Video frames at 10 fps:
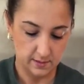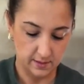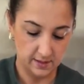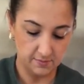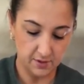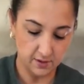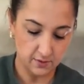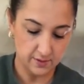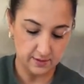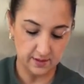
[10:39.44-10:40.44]
And keep
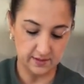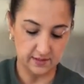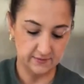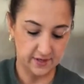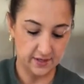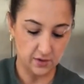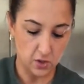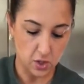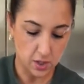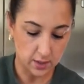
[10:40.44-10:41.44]
going because it's very
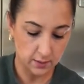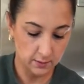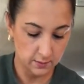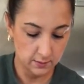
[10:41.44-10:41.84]
long.